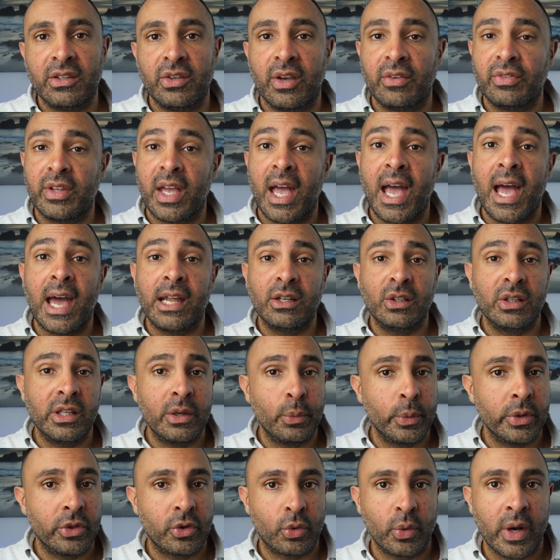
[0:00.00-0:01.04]
You have to handle it
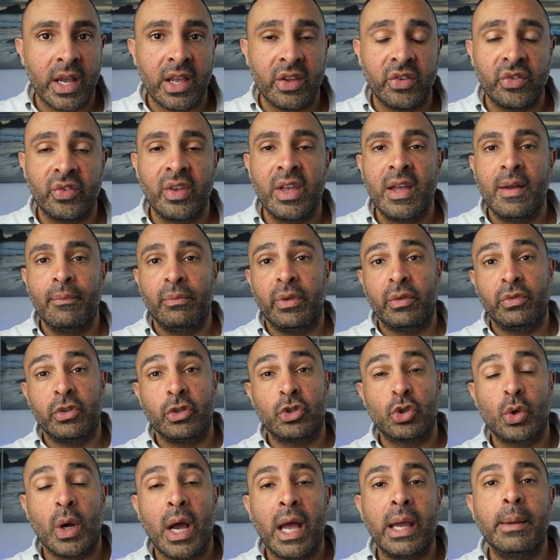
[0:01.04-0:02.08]
with grace. You have to
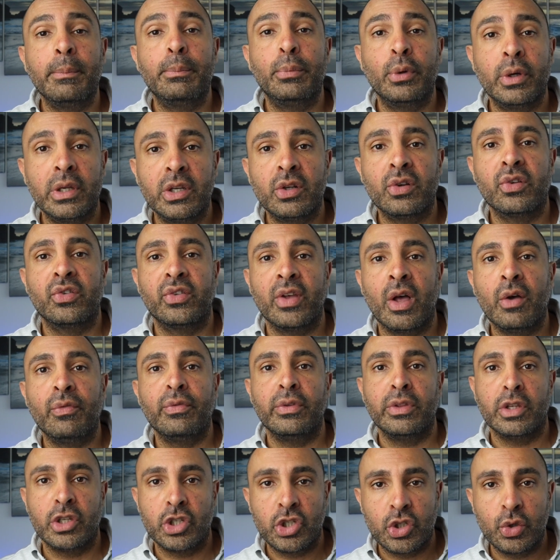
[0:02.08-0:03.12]
try and put yourself in
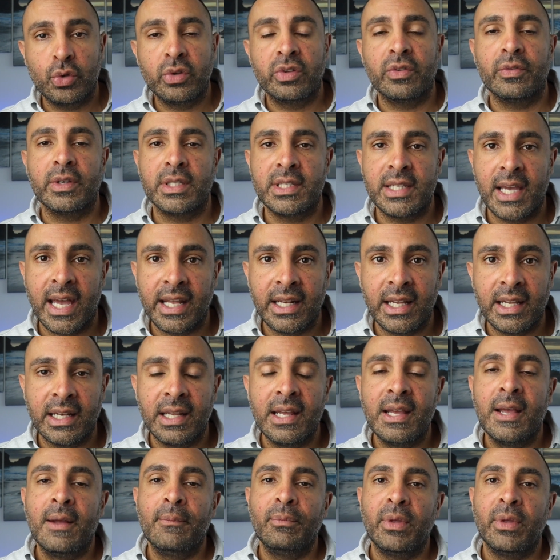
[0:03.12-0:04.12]
the shoes of a tenant.